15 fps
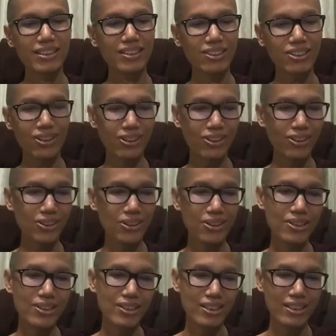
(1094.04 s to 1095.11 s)
So
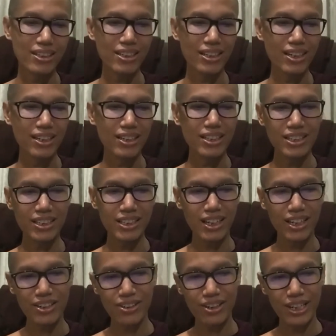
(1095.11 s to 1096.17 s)
this
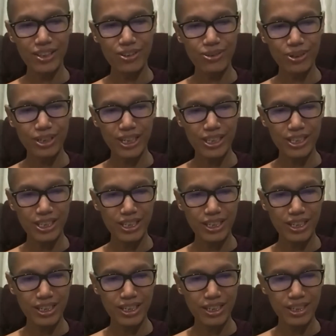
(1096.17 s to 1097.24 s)
kind of
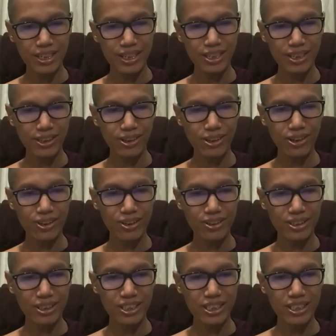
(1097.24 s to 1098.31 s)
education is
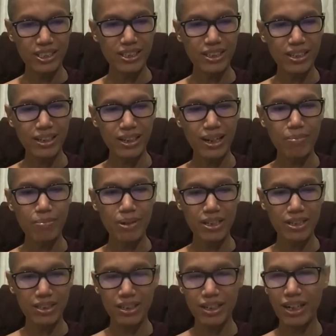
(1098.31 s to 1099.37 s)
called
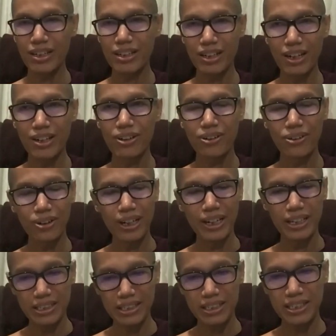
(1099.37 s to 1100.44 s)
Karmasakata
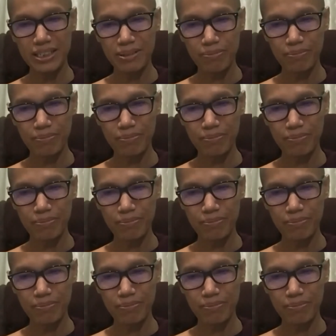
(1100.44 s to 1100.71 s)
knowledge,